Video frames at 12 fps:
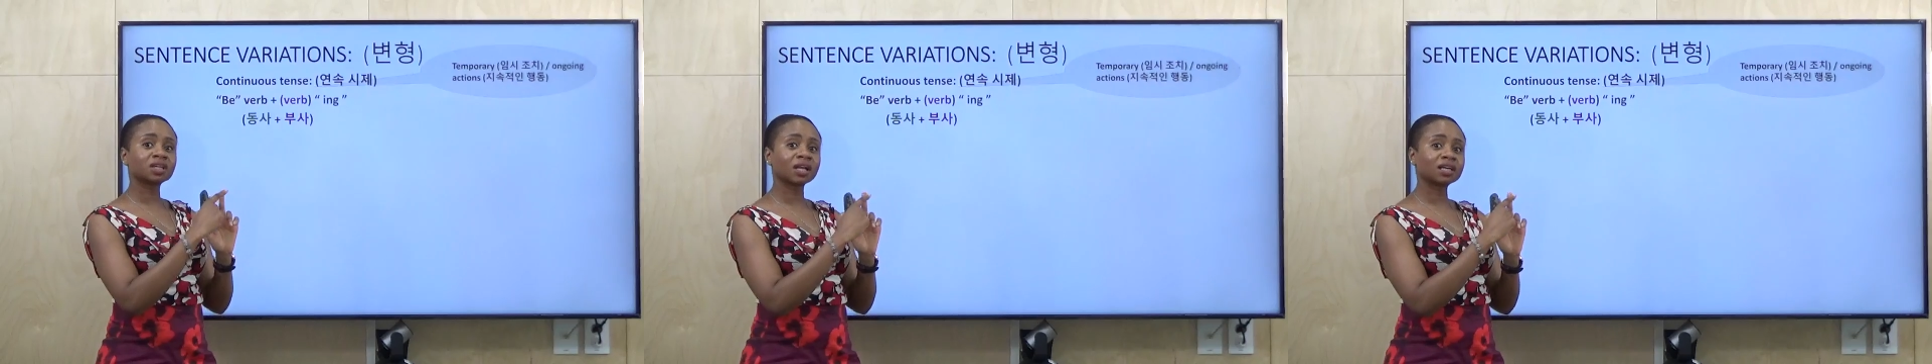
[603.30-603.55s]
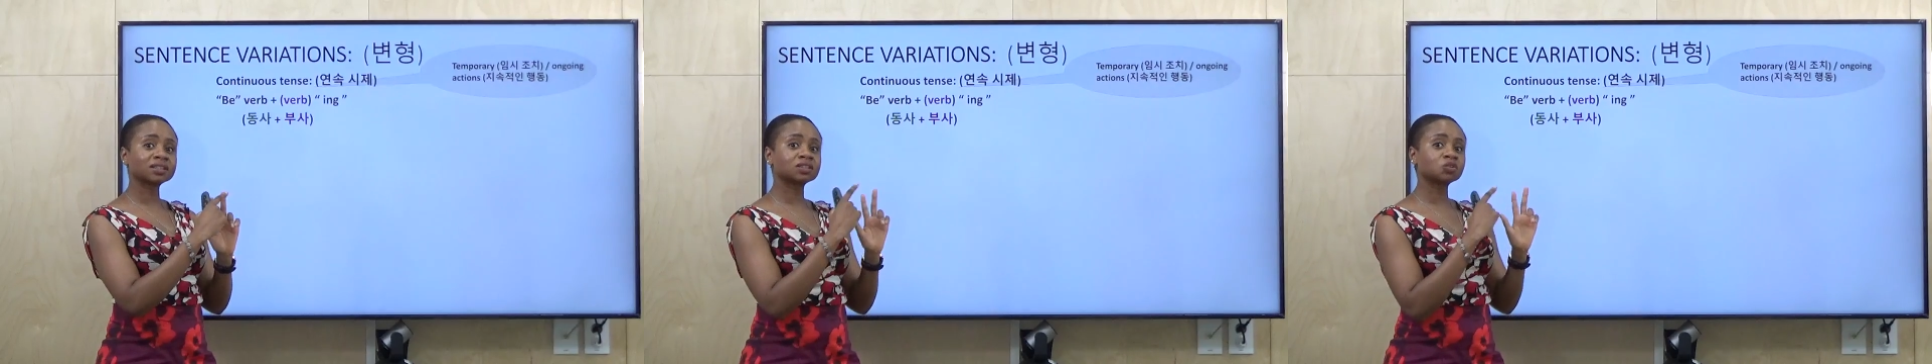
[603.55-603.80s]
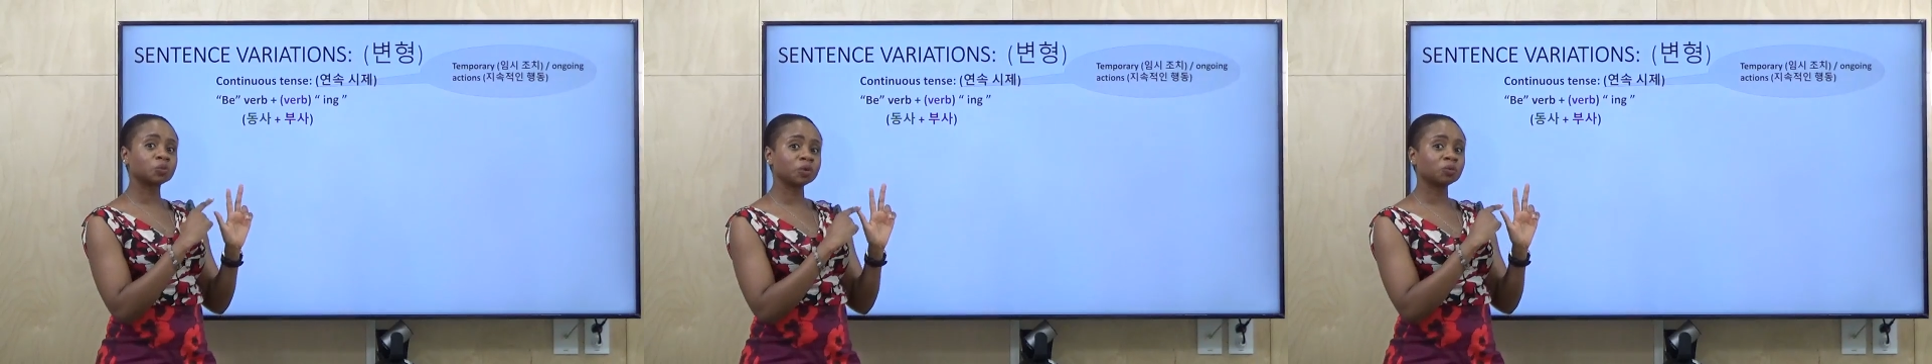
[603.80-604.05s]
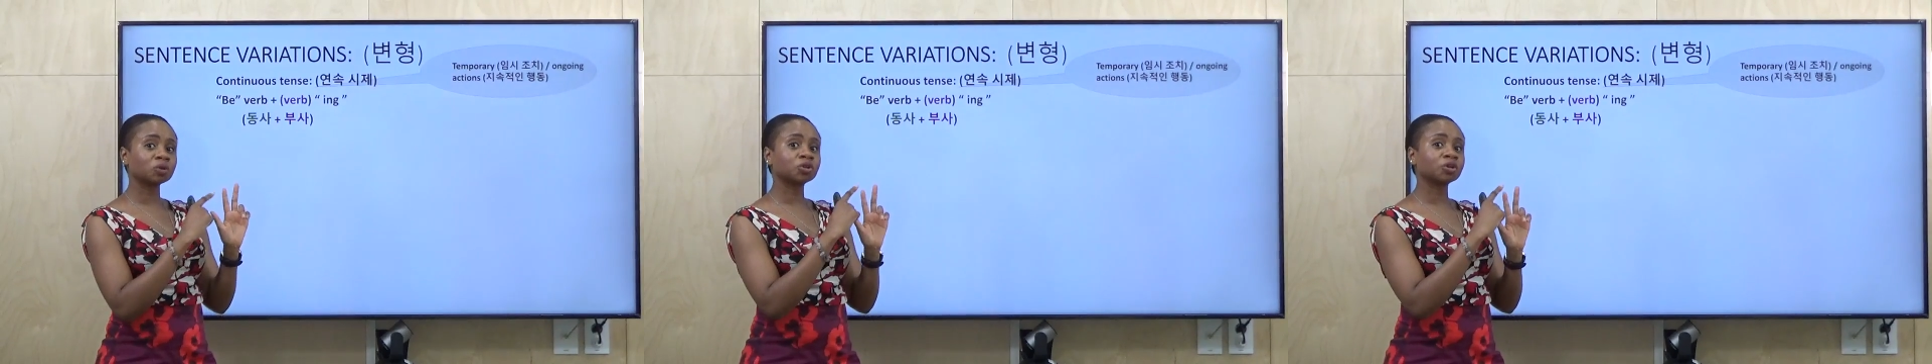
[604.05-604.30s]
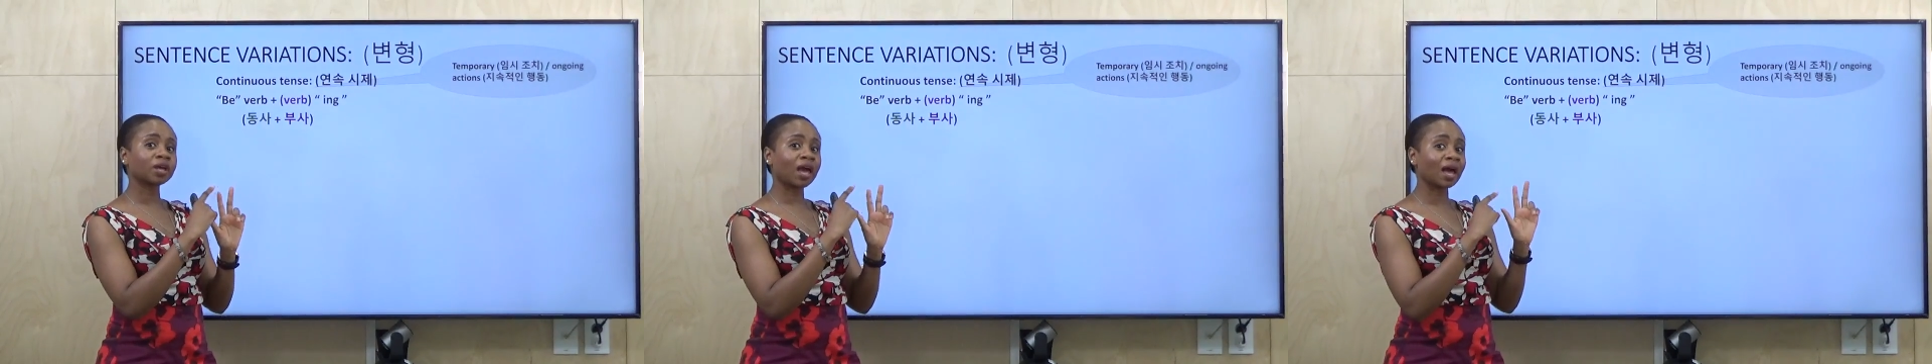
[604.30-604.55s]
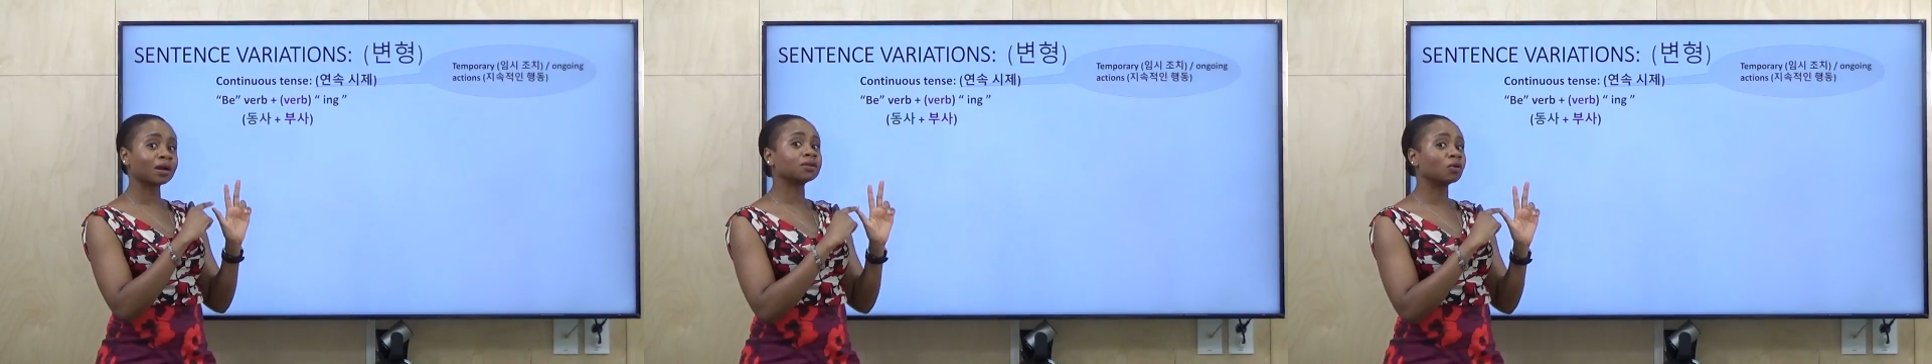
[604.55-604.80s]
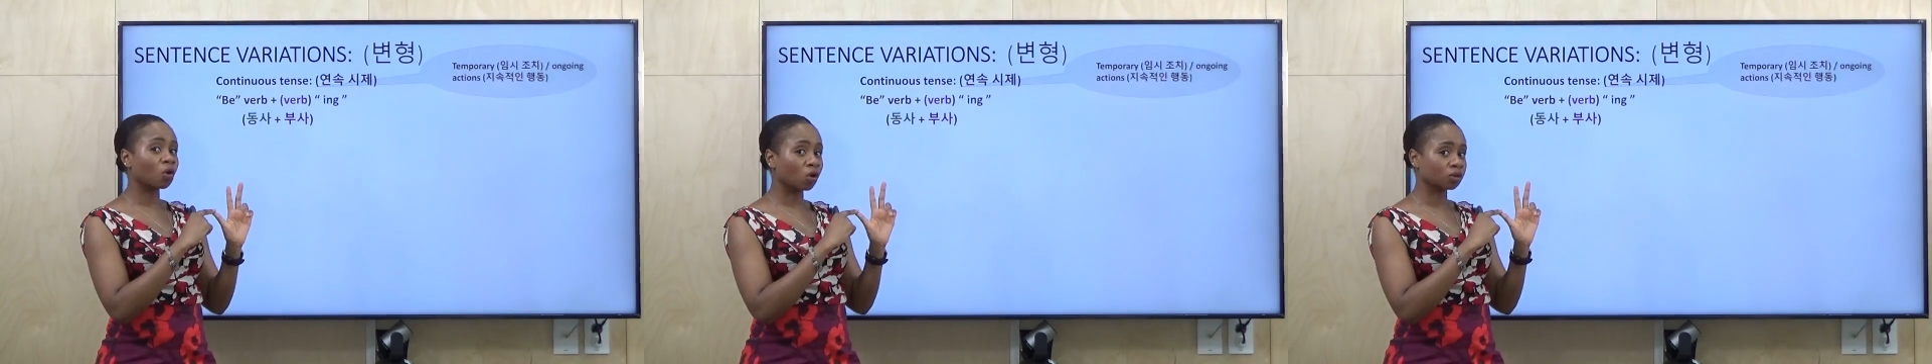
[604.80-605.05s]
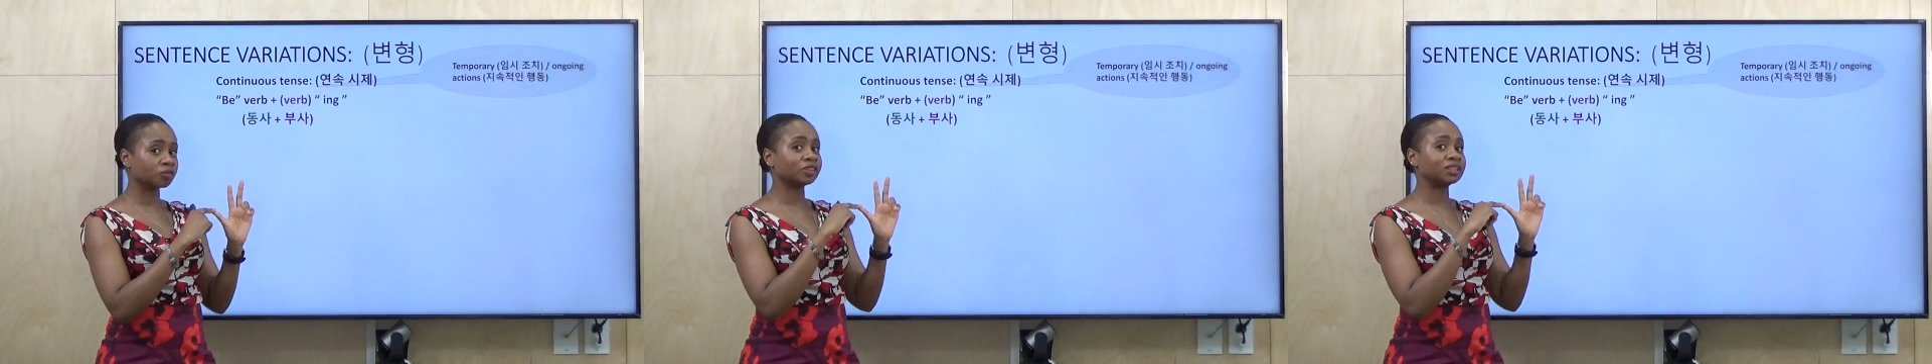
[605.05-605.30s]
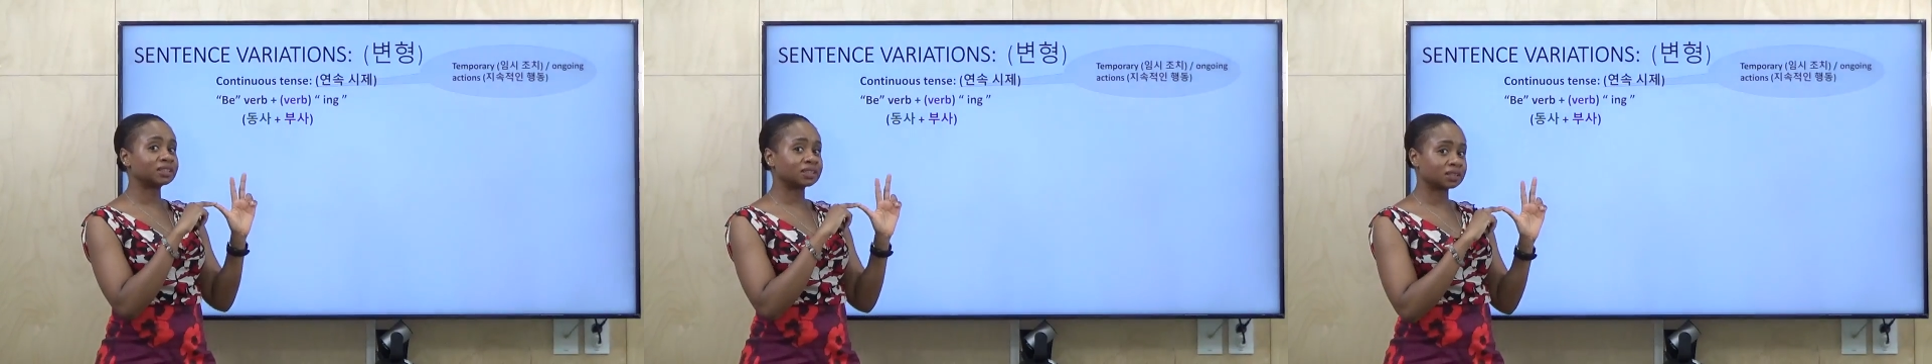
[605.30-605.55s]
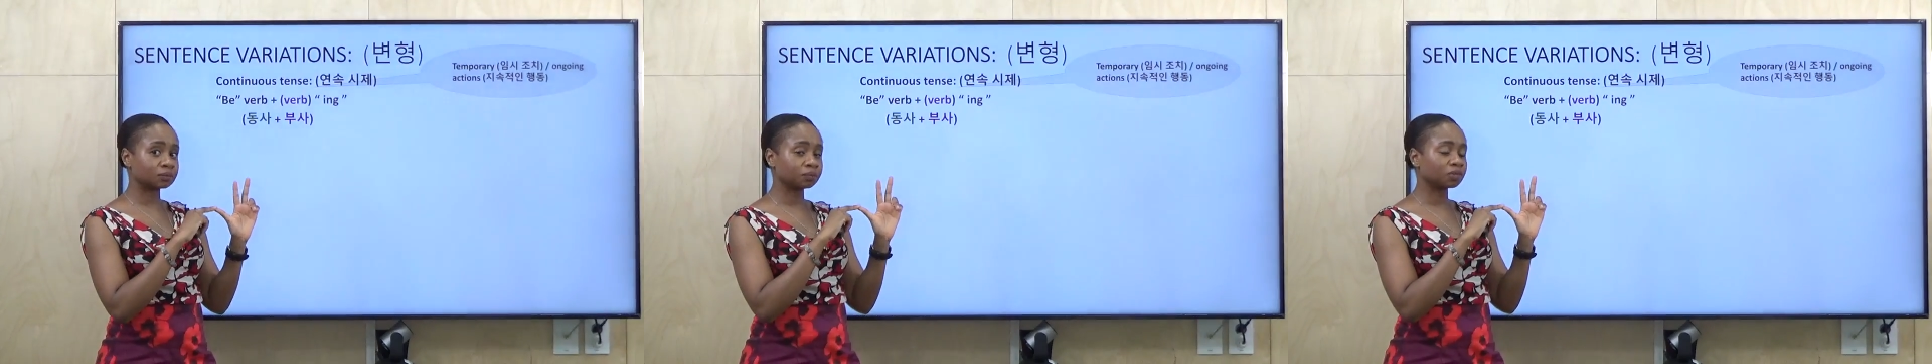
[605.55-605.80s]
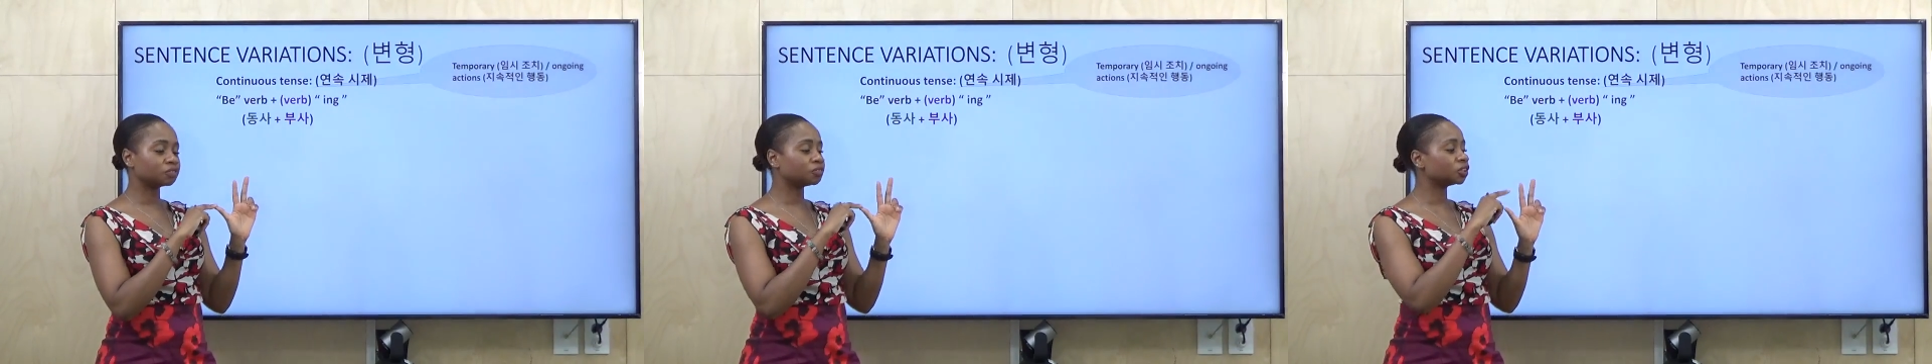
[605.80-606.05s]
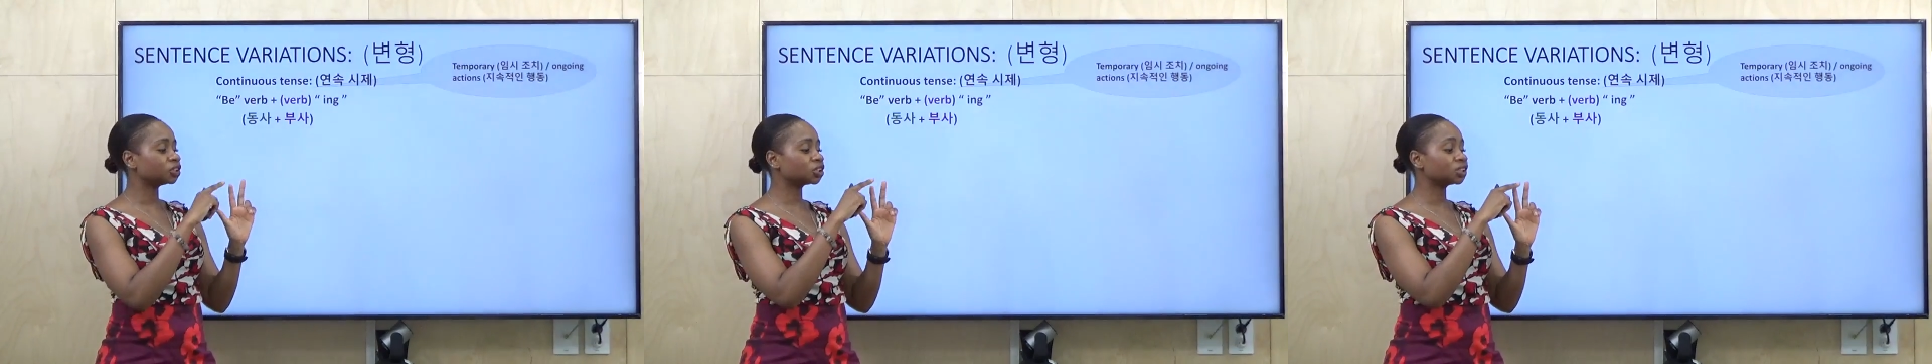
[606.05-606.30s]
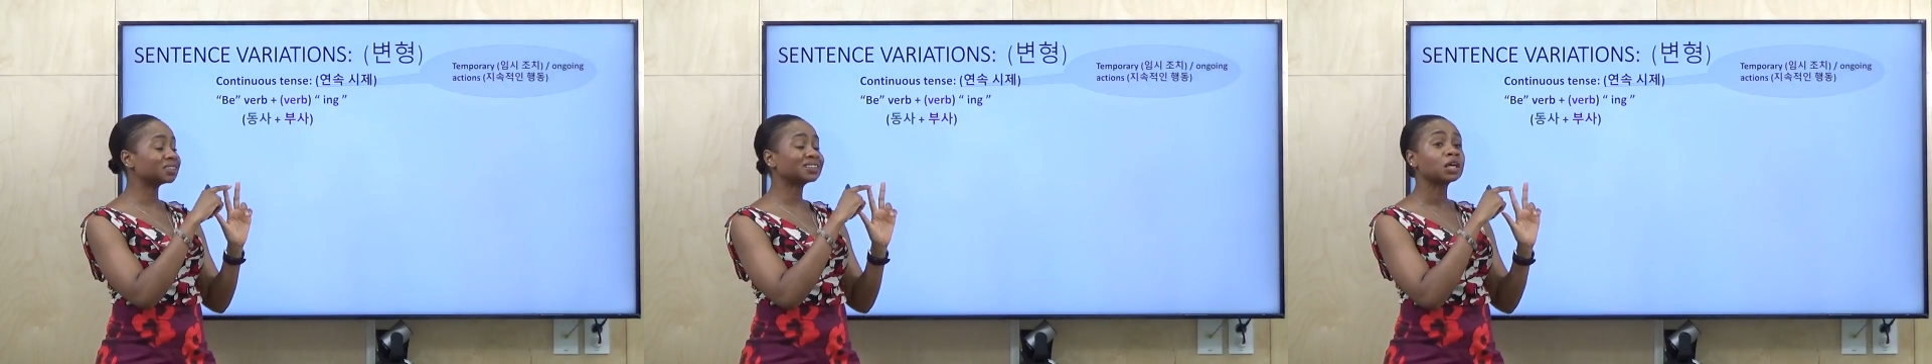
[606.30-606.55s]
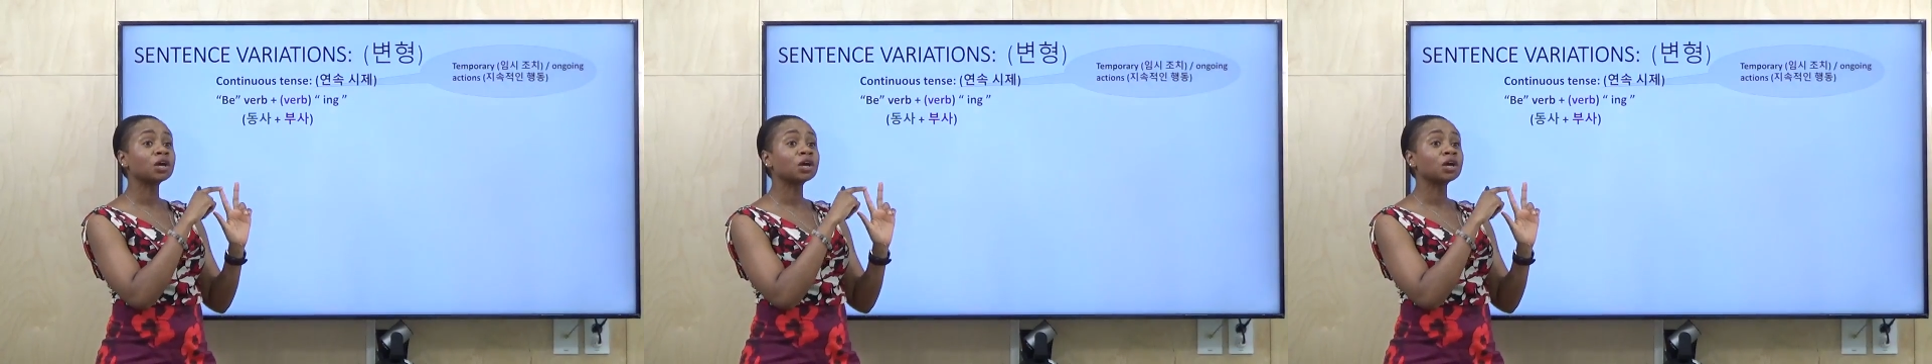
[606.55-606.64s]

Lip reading: classes, we will look at all of these simple versions,